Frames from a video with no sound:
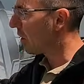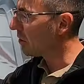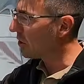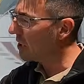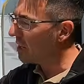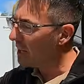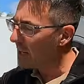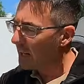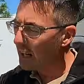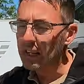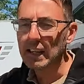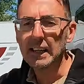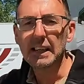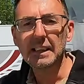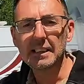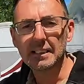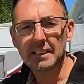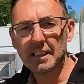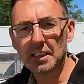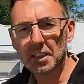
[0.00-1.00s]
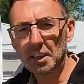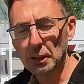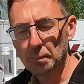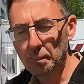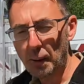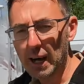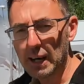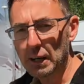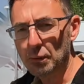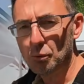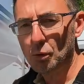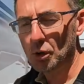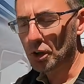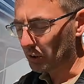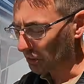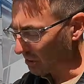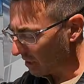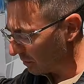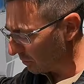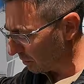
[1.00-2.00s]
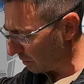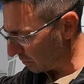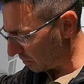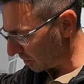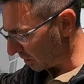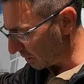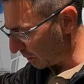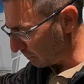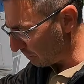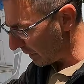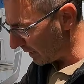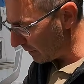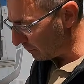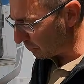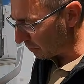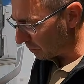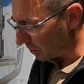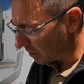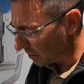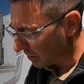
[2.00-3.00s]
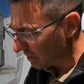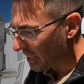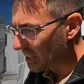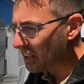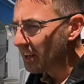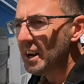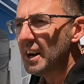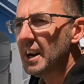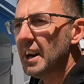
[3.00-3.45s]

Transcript: on is your paintwork. Don't use it on your paintwork. And then